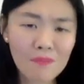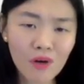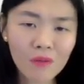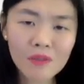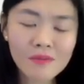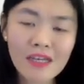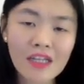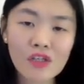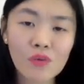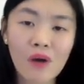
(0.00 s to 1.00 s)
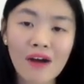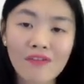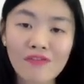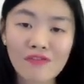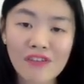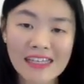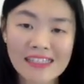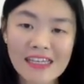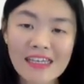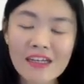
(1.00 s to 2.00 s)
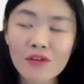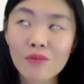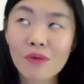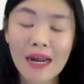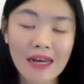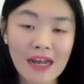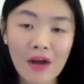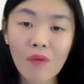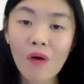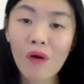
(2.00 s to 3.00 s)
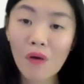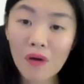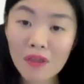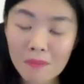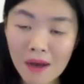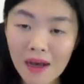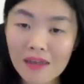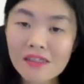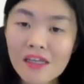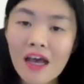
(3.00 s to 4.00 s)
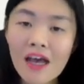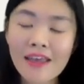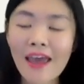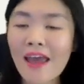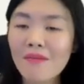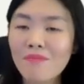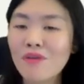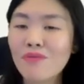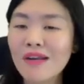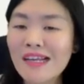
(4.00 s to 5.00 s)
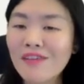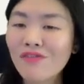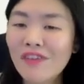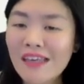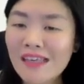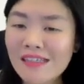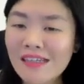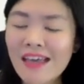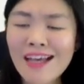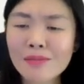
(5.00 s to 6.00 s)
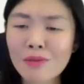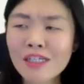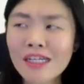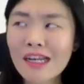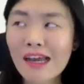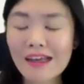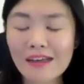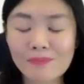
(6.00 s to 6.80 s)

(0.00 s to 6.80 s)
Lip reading: problems that you are facing right now or the past can be relieved easily, especially like